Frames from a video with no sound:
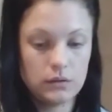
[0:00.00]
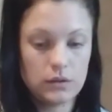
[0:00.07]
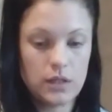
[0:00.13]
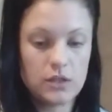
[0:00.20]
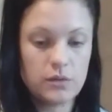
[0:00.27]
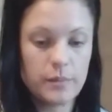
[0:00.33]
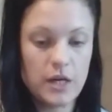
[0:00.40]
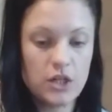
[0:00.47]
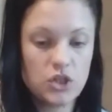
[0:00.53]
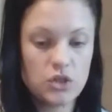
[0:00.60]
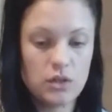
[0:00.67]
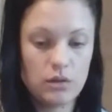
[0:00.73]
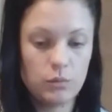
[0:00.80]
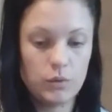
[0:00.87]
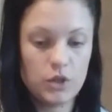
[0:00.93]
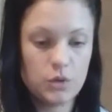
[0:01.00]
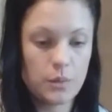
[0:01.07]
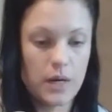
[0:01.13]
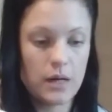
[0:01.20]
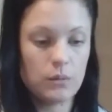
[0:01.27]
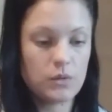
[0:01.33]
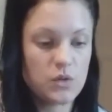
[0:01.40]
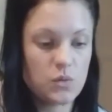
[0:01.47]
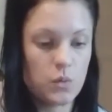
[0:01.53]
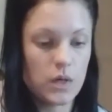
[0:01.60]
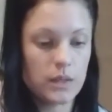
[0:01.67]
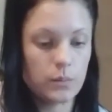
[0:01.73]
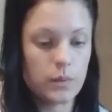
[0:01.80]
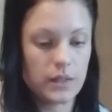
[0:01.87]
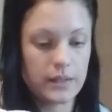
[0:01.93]
I had to make sure which way it was
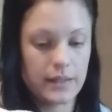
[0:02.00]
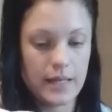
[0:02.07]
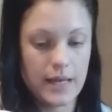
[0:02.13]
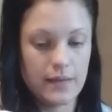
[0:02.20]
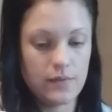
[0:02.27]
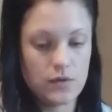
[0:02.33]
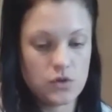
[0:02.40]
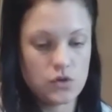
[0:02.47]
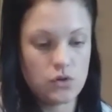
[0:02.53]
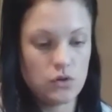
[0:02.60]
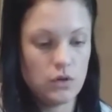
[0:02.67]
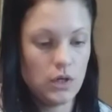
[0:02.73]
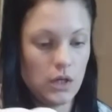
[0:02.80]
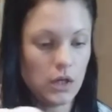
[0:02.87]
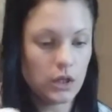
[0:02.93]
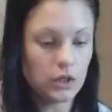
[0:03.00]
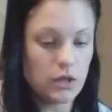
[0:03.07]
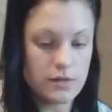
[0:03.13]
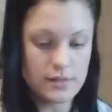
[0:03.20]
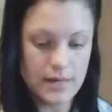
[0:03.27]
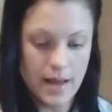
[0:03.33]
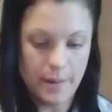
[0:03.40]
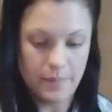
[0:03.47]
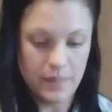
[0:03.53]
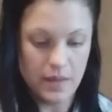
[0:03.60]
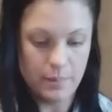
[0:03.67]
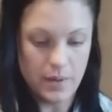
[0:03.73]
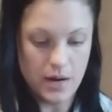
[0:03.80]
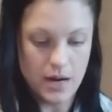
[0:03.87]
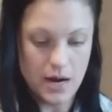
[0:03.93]
what there in the zoo. Close it up
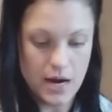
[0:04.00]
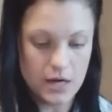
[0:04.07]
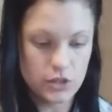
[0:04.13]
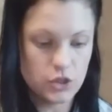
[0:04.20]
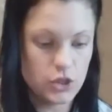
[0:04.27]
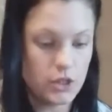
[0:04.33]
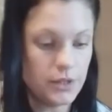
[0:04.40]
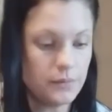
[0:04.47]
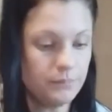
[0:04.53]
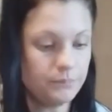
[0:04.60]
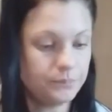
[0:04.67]
there behind you.